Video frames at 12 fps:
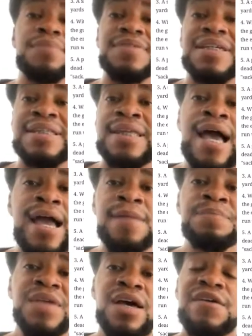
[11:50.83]
up
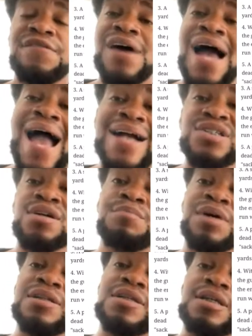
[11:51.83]
today for action,
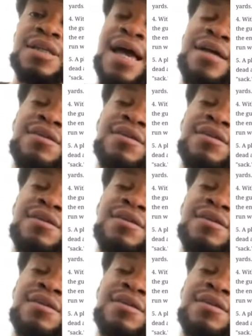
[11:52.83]
but today